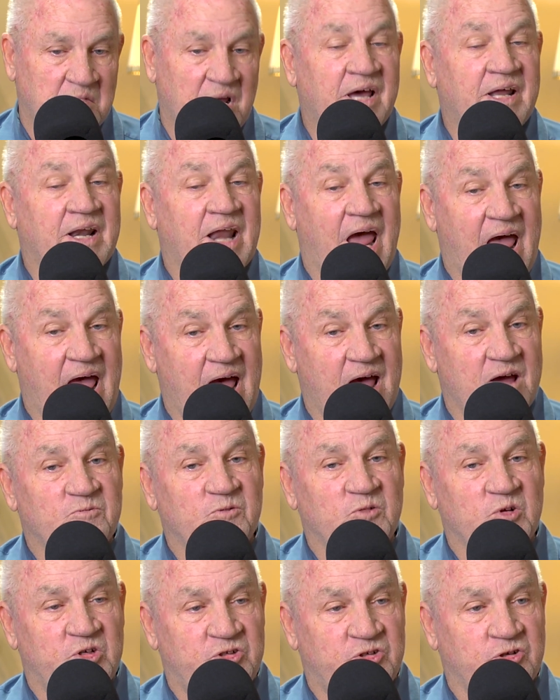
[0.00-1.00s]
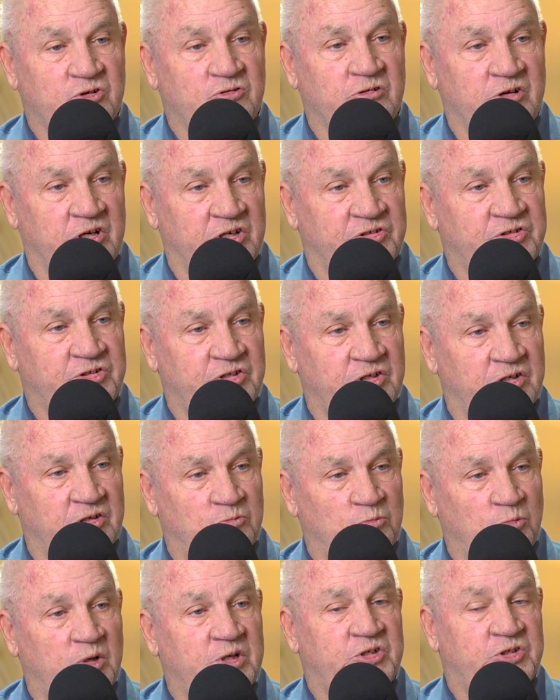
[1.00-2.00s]
an average
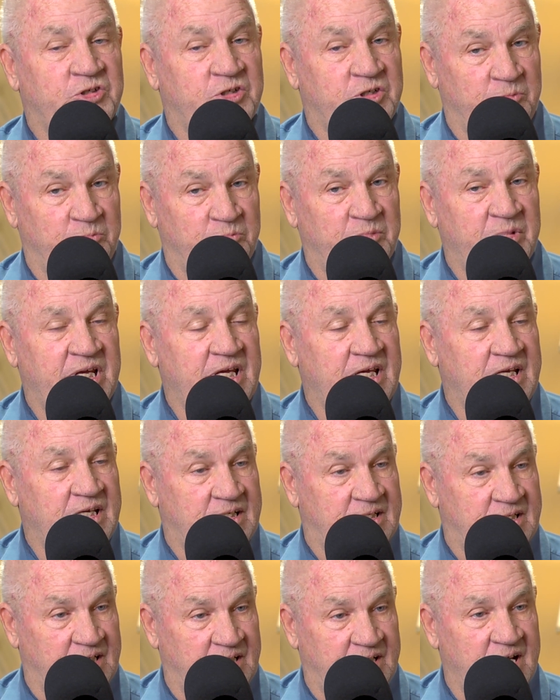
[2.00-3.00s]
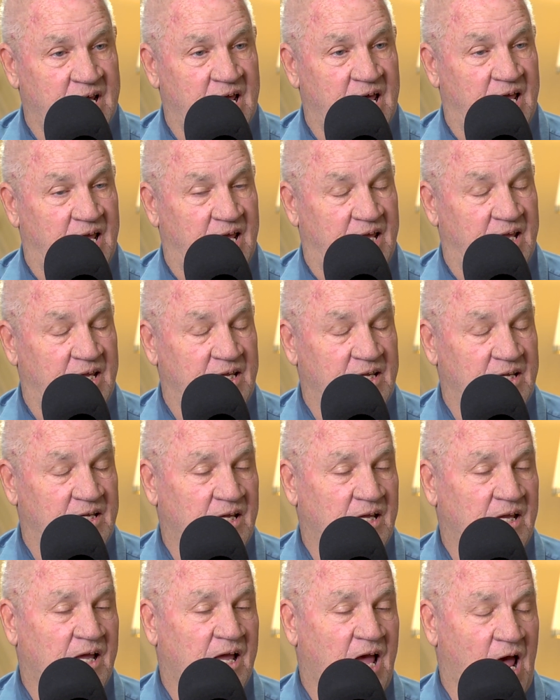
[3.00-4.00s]
Christian, which to me today,
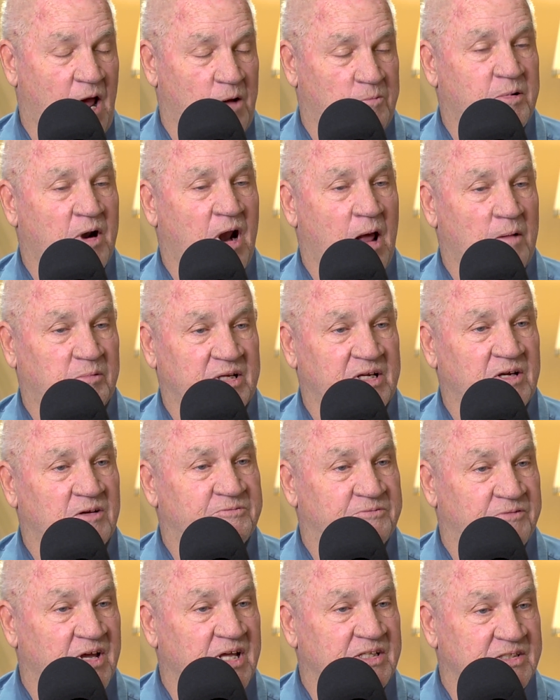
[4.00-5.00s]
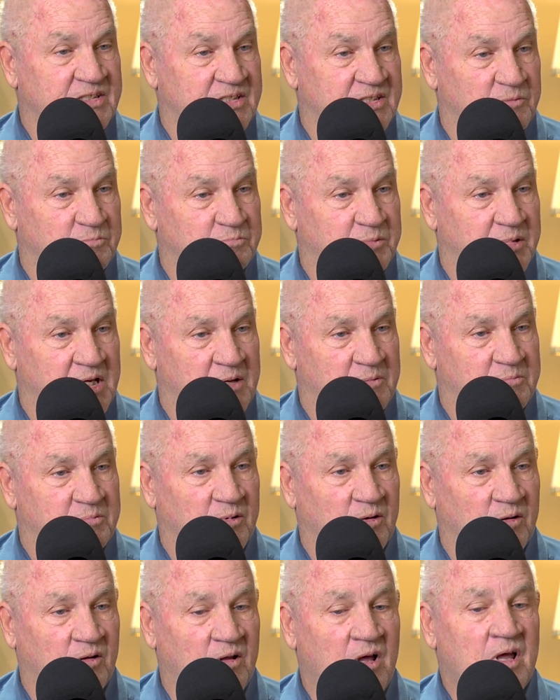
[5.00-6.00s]
I'll probably offend some
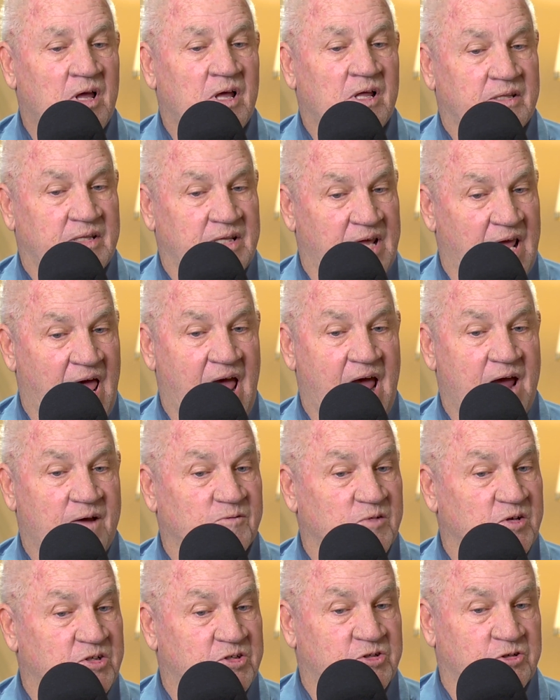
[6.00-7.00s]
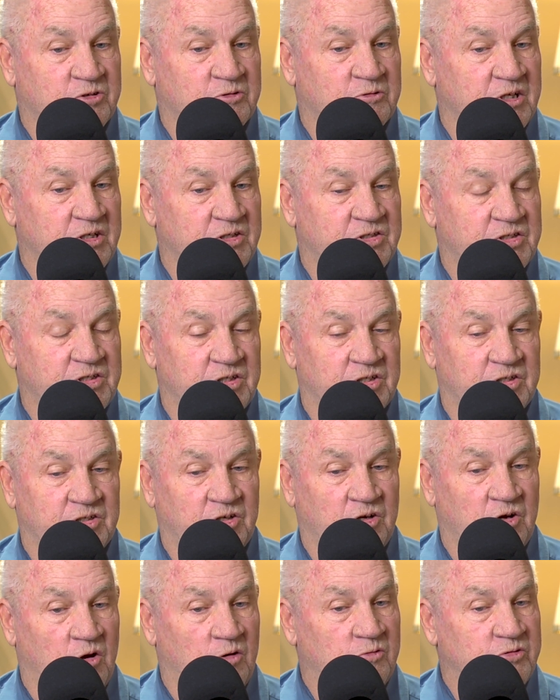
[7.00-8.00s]
people. The average Christian
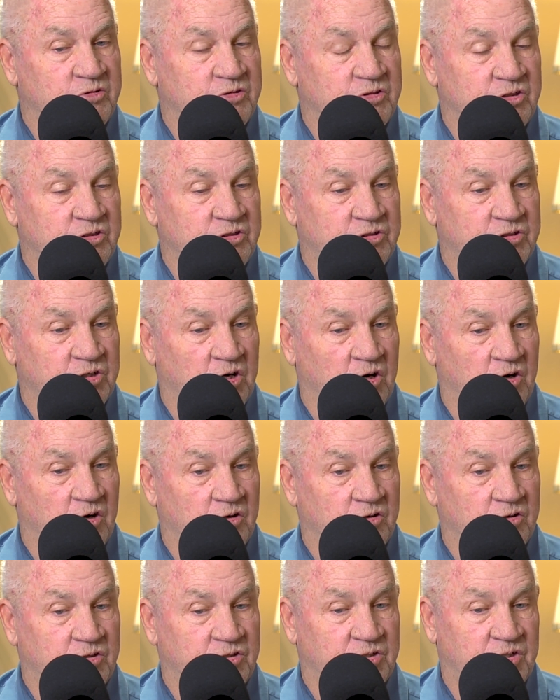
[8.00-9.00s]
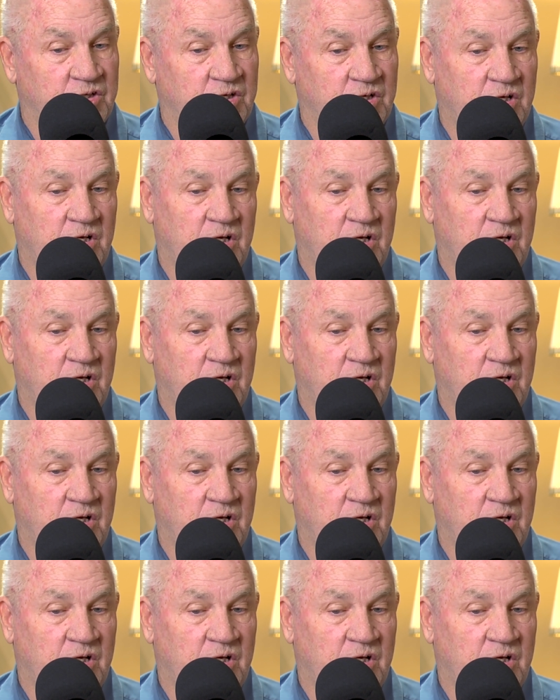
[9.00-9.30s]
goes to church,